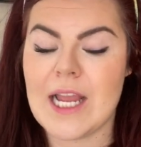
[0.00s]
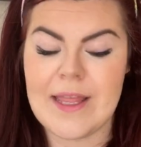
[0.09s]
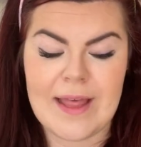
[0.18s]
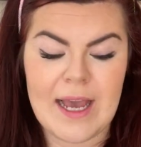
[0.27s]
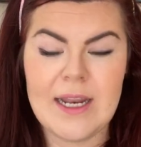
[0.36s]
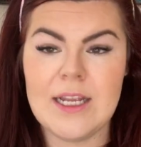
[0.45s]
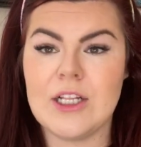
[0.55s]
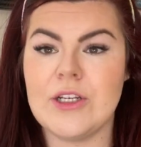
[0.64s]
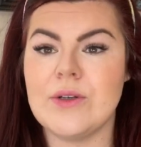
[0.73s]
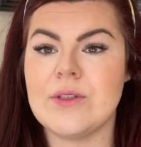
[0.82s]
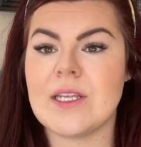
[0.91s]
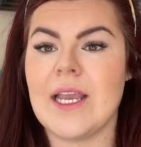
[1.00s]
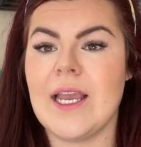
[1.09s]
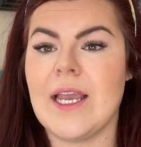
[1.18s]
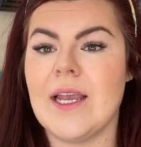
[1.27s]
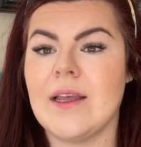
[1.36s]
And that includes
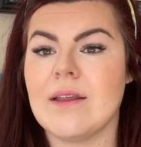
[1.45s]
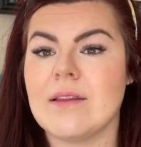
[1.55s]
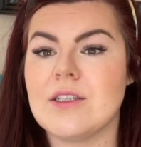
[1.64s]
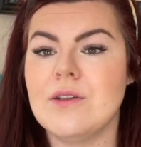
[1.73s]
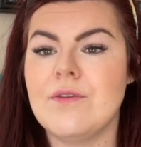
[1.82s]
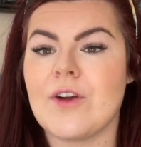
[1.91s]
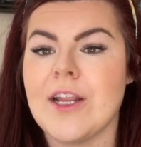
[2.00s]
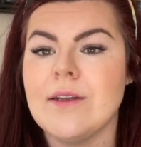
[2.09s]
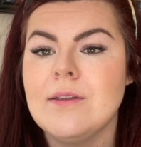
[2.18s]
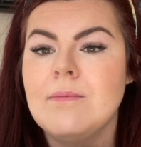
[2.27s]
a little friend.